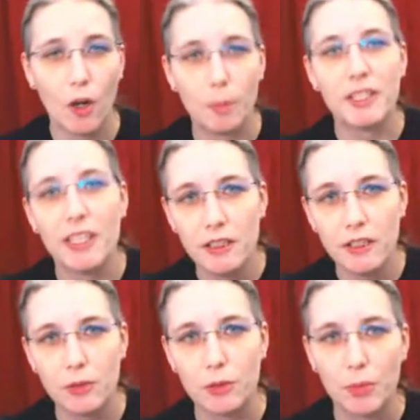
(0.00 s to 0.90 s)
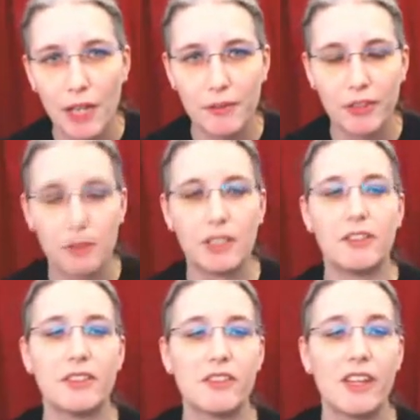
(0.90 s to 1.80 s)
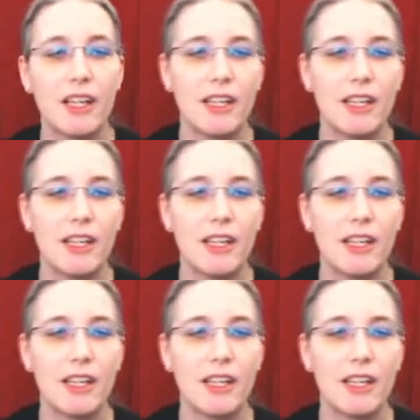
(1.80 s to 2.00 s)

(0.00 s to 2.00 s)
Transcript: opt-in due to privacy reasons.